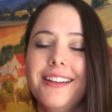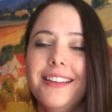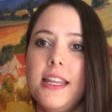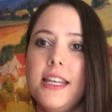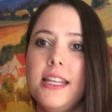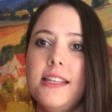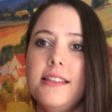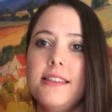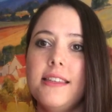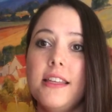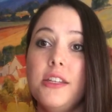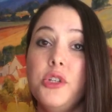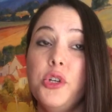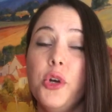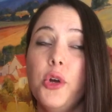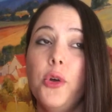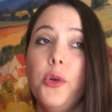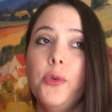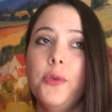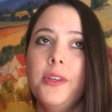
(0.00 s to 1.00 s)
And then he said,
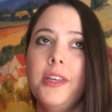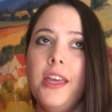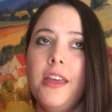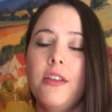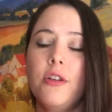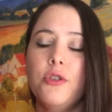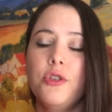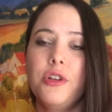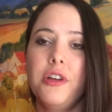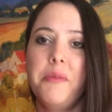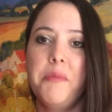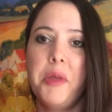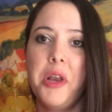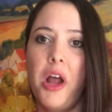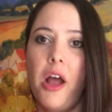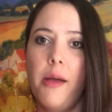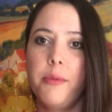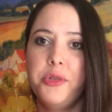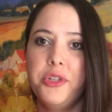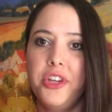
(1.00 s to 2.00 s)
your only other
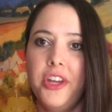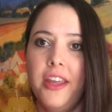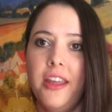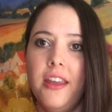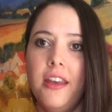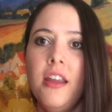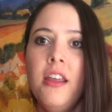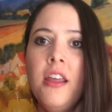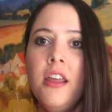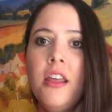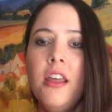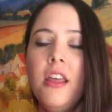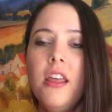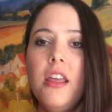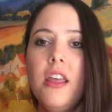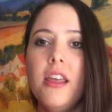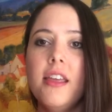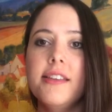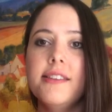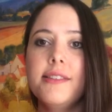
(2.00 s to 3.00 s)
treatment option
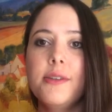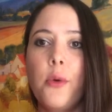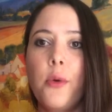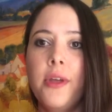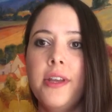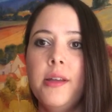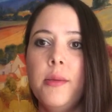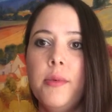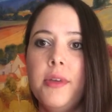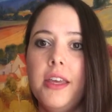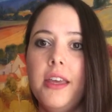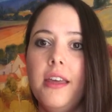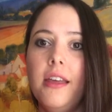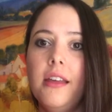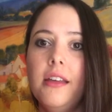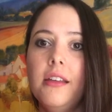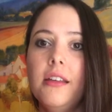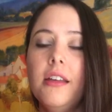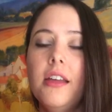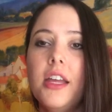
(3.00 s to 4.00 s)
is going to
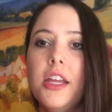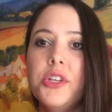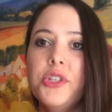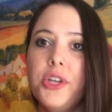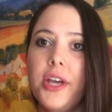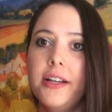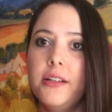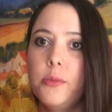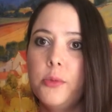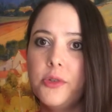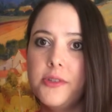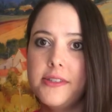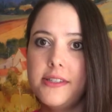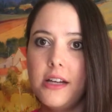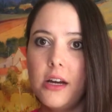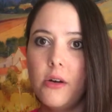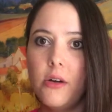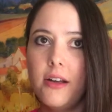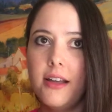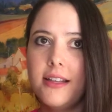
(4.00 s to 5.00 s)
be injectable
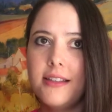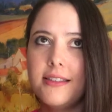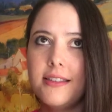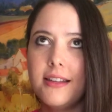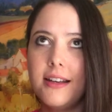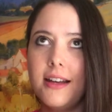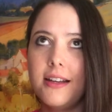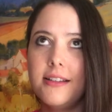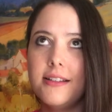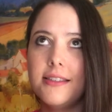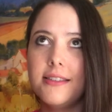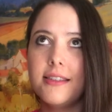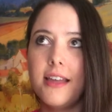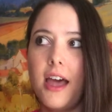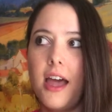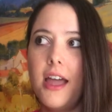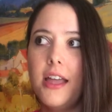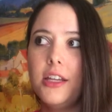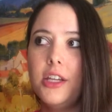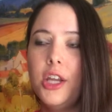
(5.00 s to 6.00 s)
steroids. And I just
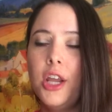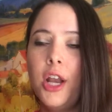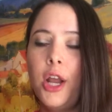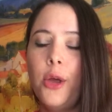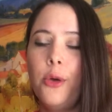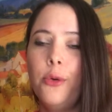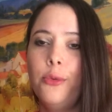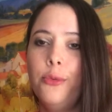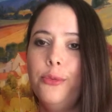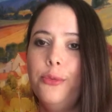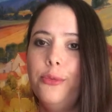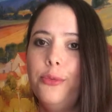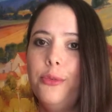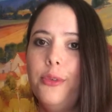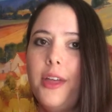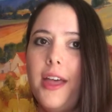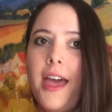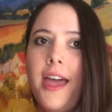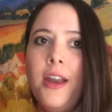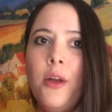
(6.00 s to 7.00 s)
thought, I
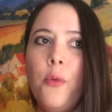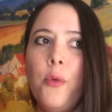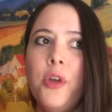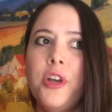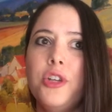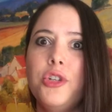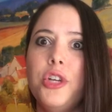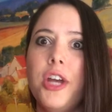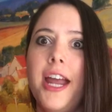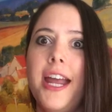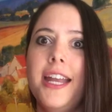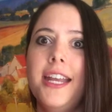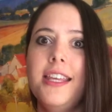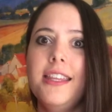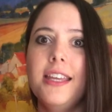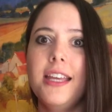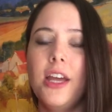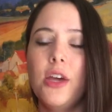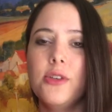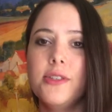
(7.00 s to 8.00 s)
don't want to try
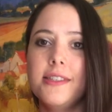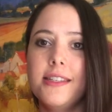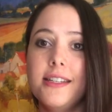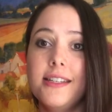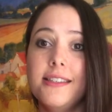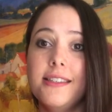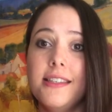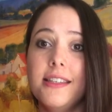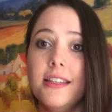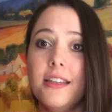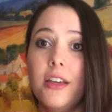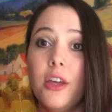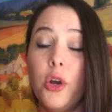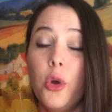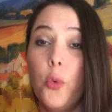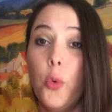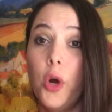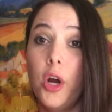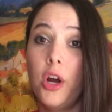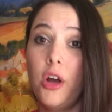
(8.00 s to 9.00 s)
anything else that isn't going
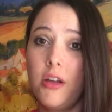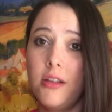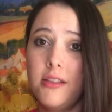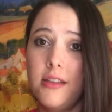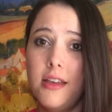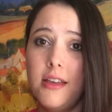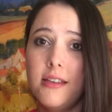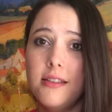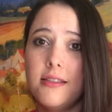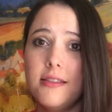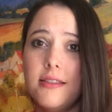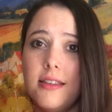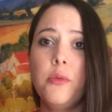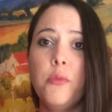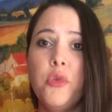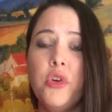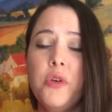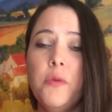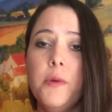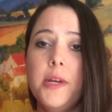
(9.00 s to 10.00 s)
to work on this. The
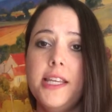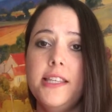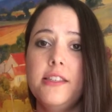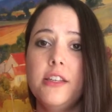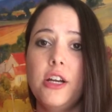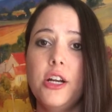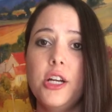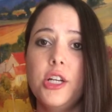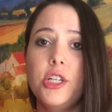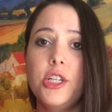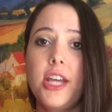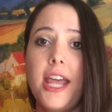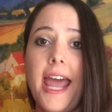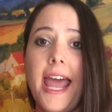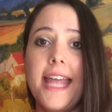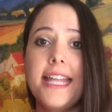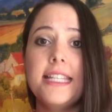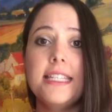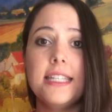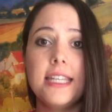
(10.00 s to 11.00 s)
more research
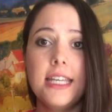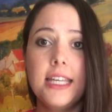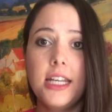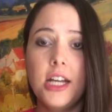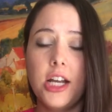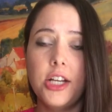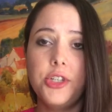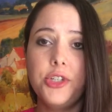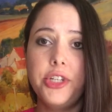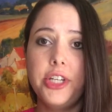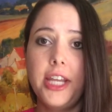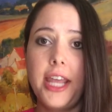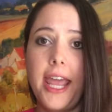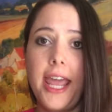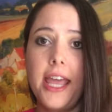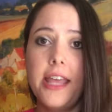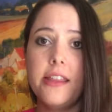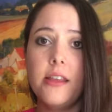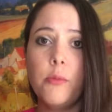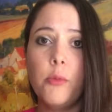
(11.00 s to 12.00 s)
I did on
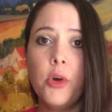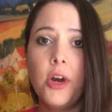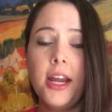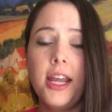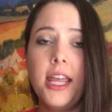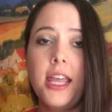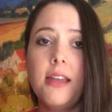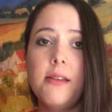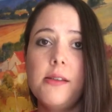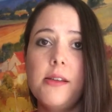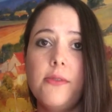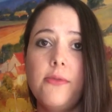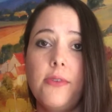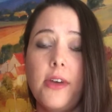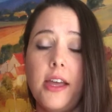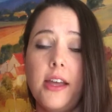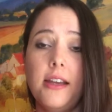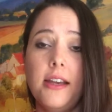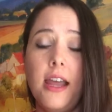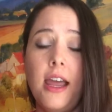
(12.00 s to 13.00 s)
GA, the more I came to
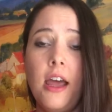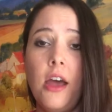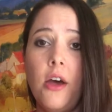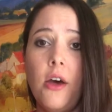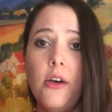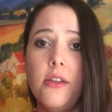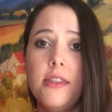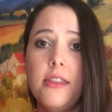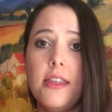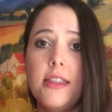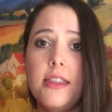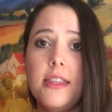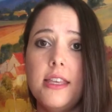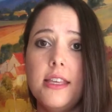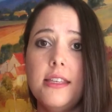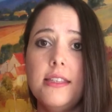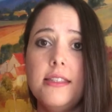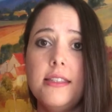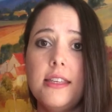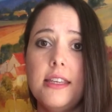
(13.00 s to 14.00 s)
find out that
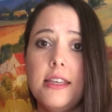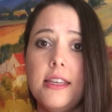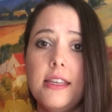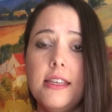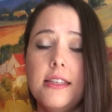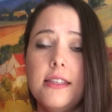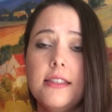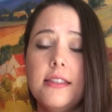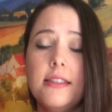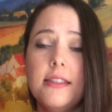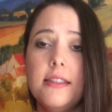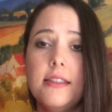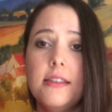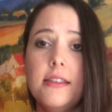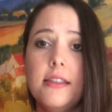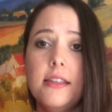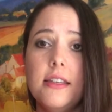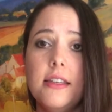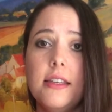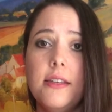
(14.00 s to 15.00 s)
it's
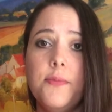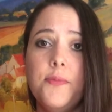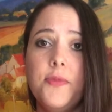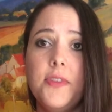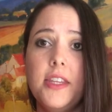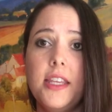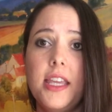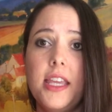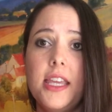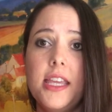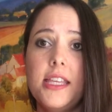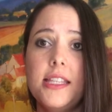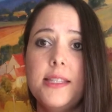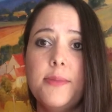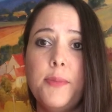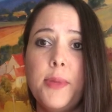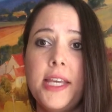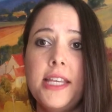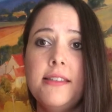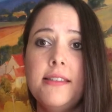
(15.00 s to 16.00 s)

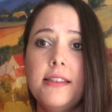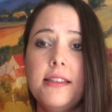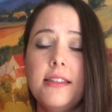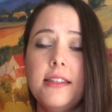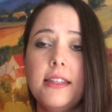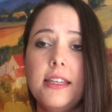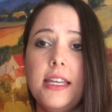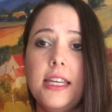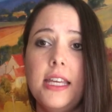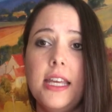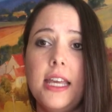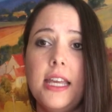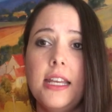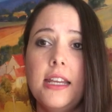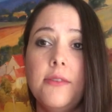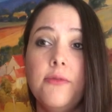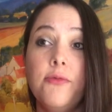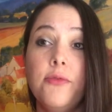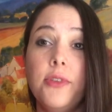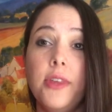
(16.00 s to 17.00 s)
basically
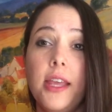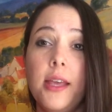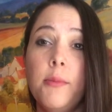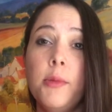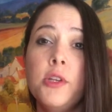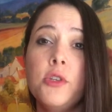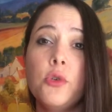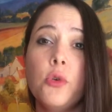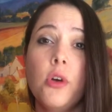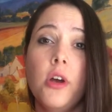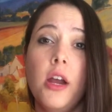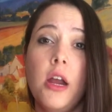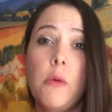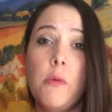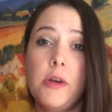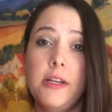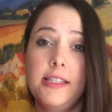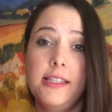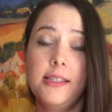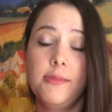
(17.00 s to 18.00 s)
an inflammatory
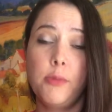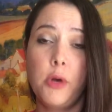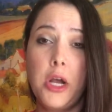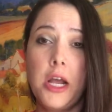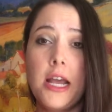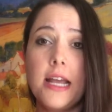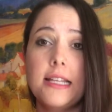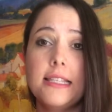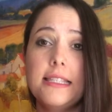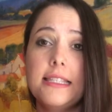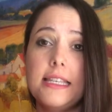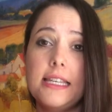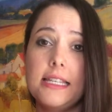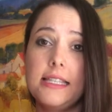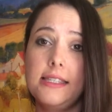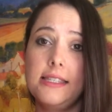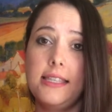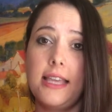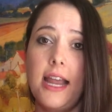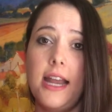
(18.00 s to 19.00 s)
response
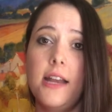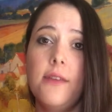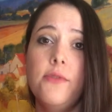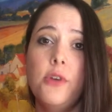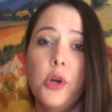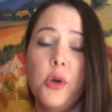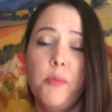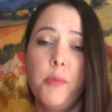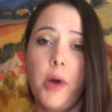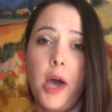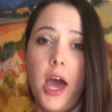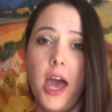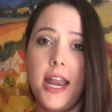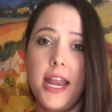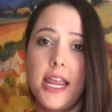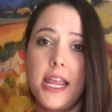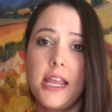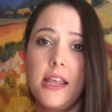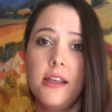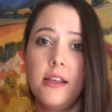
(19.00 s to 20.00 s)
inside of your
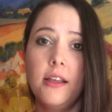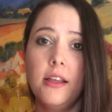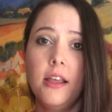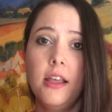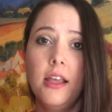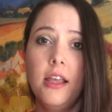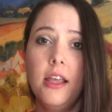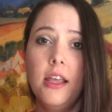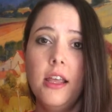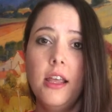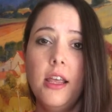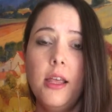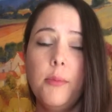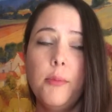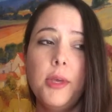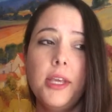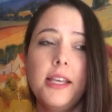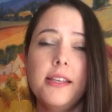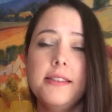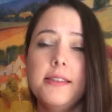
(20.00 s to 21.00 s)
body
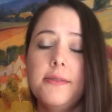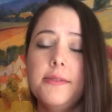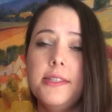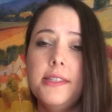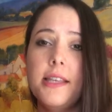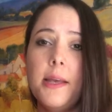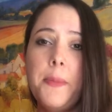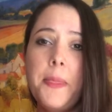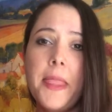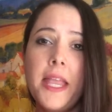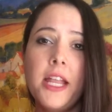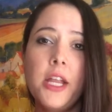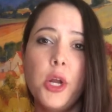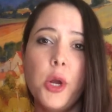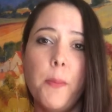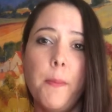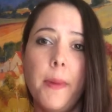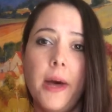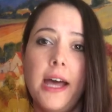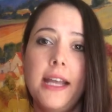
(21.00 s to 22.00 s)
because of something
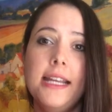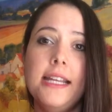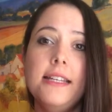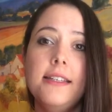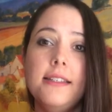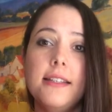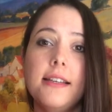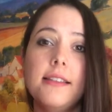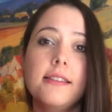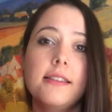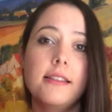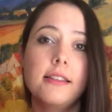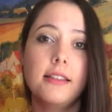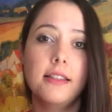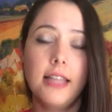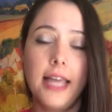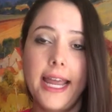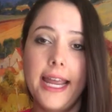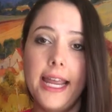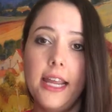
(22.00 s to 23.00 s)
your body
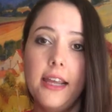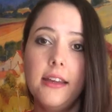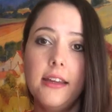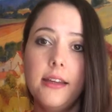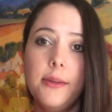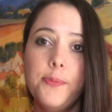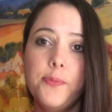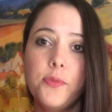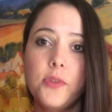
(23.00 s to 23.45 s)
doesn't like.